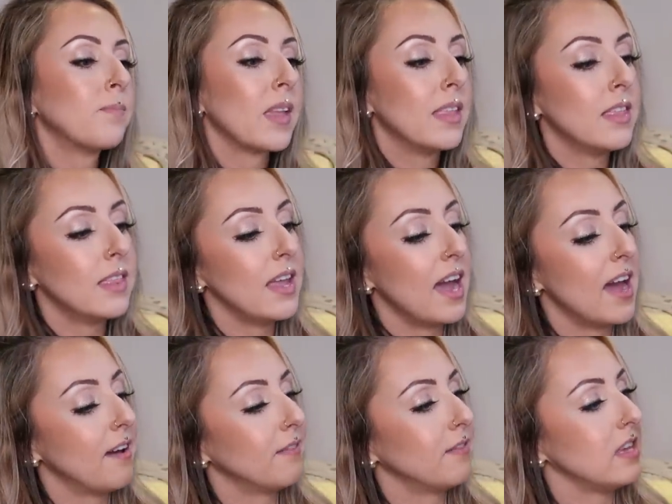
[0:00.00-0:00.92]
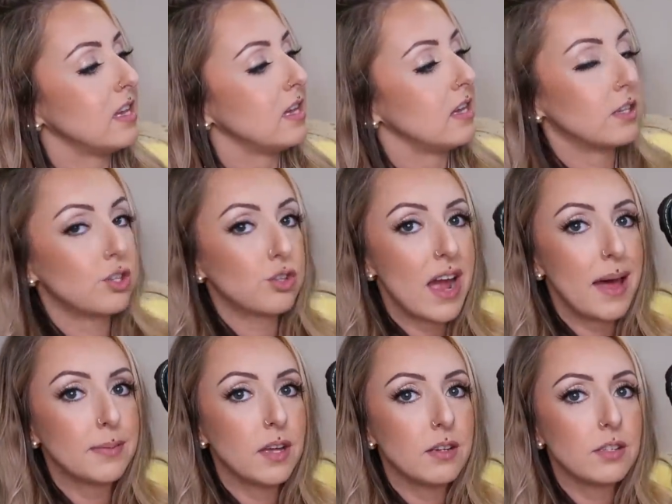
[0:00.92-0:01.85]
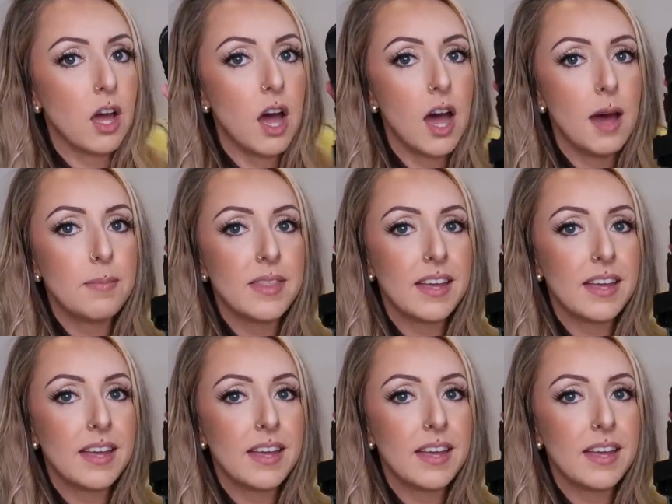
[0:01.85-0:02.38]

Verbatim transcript: And then they have the straps on top.